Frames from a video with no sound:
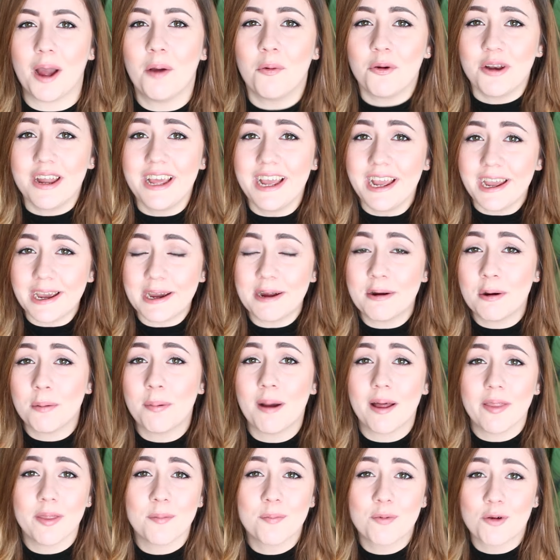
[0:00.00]
I want to hear
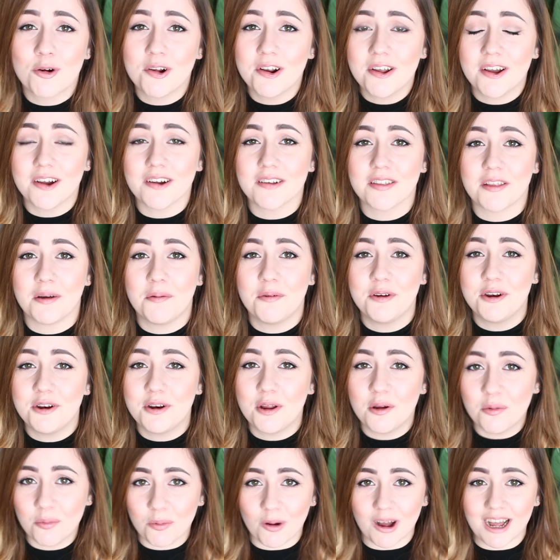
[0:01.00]
about the product, I want to
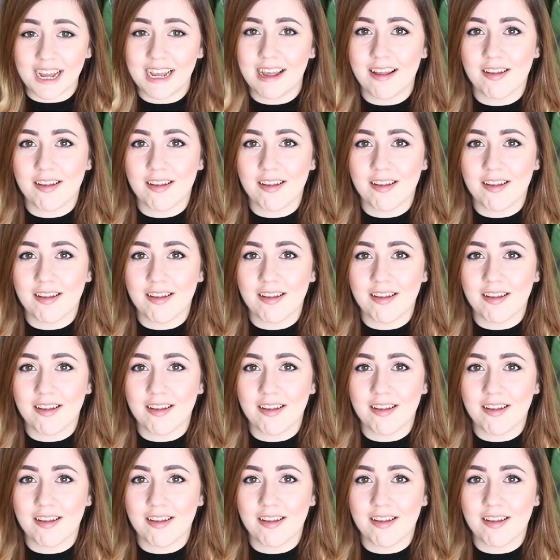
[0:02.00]
know why